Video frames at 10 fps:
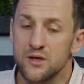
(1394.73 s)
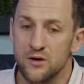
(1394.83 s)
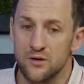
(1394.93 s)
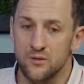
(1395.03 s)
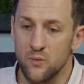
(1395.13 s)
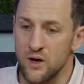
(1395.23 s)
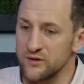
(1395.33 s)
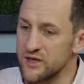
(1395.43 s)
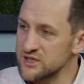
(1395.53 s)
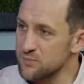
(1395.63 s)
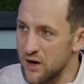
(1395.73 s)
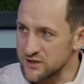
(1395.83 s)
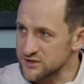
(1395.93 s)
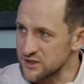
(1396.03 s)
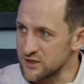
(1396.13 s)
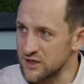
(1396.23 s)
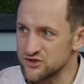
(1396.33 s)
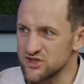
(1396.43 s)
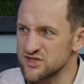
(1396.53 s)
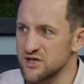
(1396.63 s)
you know, one does boxing, and
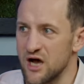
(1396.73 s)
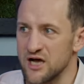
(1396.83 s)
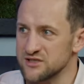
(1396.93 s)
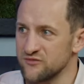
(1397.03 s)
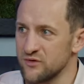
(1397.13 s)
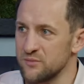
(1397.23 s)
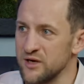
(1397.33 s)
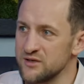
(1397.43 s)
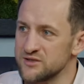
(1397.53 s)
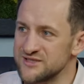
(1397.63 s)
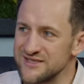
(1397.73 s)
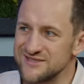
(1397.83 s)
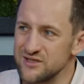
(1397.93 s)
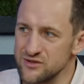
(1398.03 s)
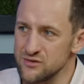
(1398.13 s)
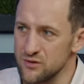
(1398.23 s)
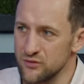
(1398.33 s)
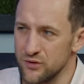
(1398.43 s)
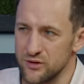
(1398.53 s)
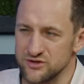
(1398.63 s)
she's asking for my 16 year old
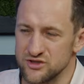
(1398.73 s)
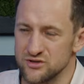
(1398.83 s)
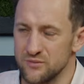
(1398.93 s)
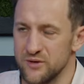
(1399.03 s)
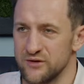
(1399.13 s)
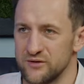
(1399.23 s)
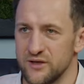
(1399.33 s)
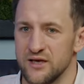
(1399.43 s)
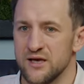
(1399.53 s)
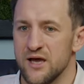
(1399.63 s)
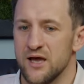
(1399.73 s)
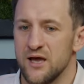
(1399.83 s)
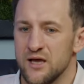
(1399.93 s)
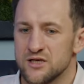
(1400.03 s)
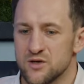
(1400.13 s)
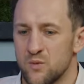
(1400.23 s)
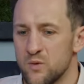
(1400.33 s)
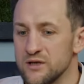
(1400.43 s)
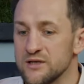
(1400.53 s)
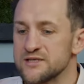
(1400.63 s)
daughter just told me the other day so
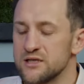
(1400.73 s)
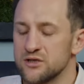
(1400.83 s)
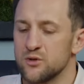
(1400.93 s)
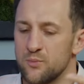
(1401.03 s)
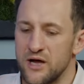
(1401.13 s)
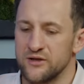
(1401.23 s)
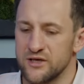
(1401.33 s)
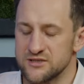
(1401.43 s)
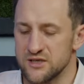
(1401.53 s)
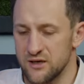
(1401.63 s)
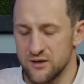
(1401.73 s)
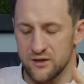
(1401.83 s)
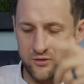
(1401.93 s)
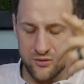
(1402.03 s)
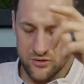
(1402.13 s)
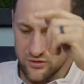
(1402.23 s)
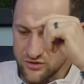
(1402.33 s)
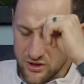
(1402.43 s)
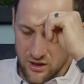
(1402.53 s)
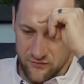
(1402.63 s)
we're listening to podcasts. Uh, I took her to
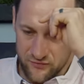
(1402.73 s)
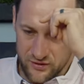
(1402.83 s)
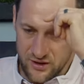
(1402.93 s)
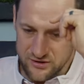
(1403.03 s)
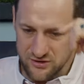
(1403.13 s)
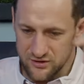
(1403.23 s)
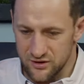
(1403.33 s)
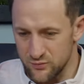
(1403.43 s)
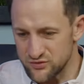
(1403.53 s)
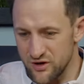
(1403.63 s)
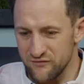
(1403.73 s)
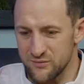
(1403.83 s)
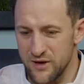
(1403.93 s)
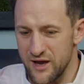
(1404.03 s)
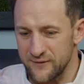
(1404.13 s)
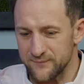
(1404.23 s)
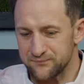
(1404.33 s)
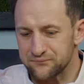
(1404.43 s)
Chicago for the concert, and we're driving back,